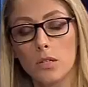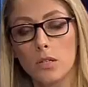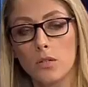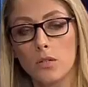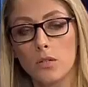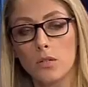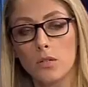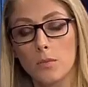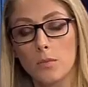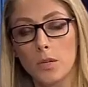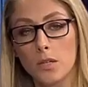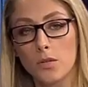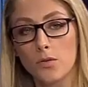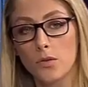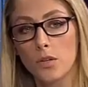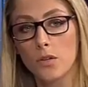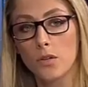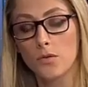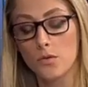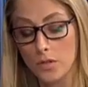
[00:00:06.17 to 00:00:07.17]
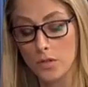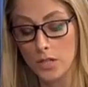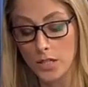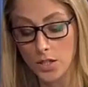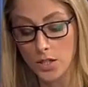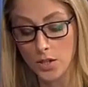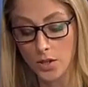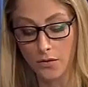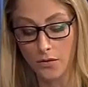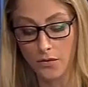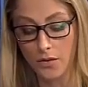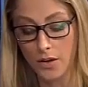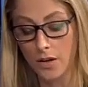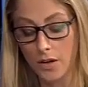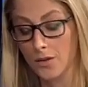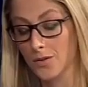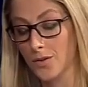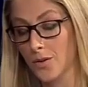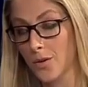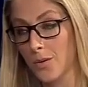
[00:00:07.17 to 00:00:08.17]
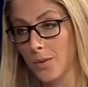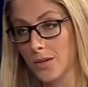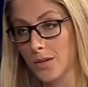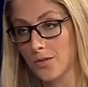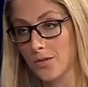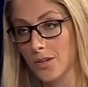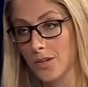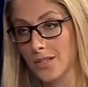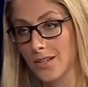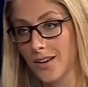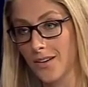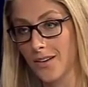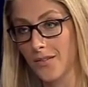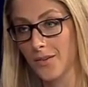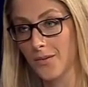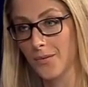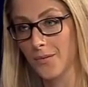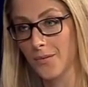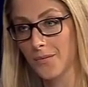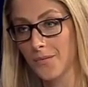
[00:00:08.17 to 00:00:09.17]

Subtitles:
at Israel's Ministry of Strategic Affairs. Kobi, it's great to have you.